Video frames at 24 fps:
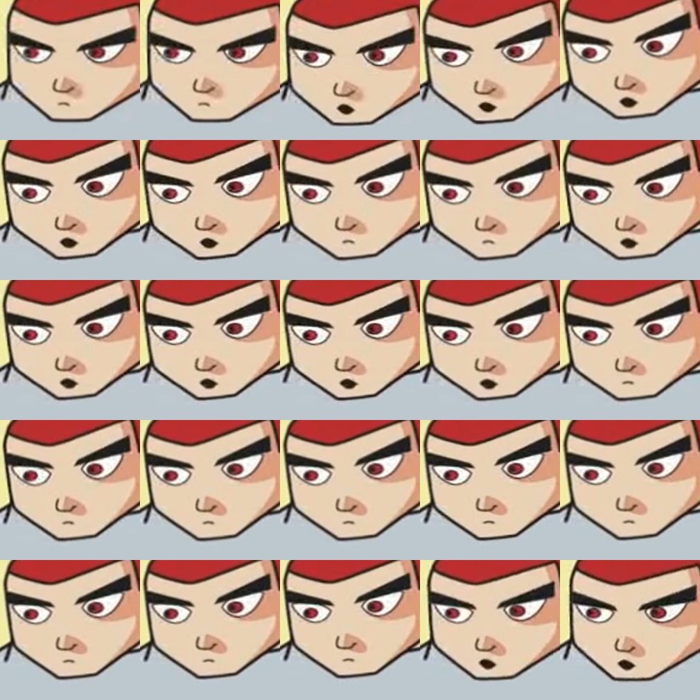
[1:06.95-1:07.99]
Bro, look,
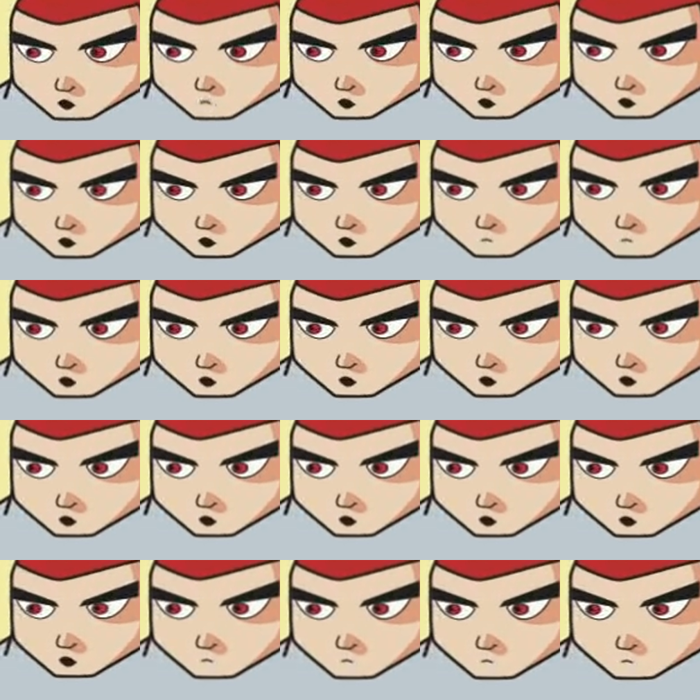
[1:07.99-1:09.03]
the
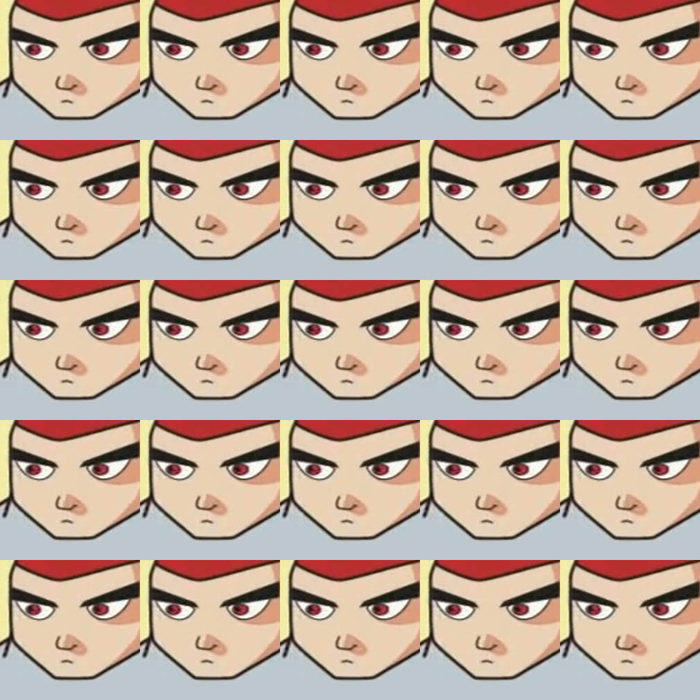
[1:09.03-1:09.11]
sharpshooter.